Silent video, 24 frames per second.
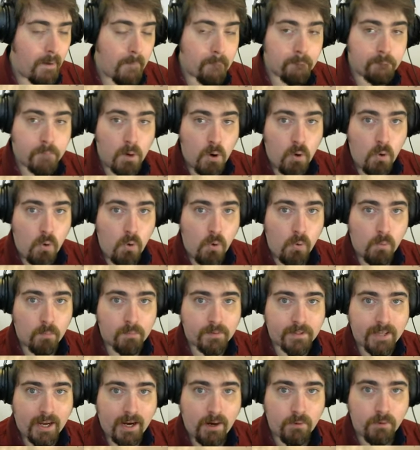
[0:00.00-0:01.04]
Boom!
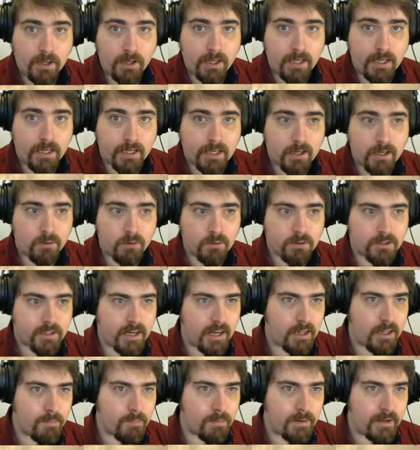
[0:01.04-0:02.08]
Down he goes.
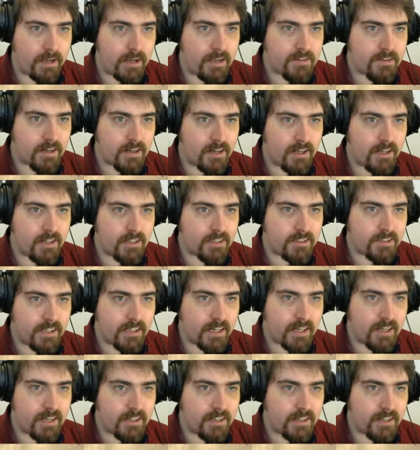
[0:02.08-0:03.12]
Caliber is our
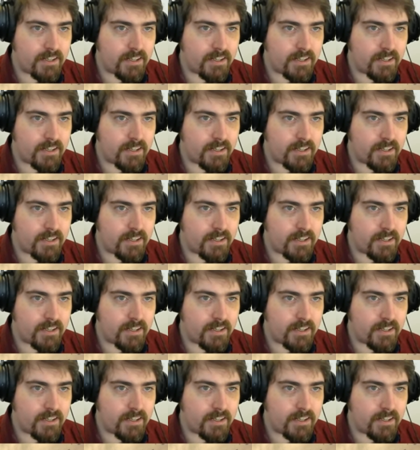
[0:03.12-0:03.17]
second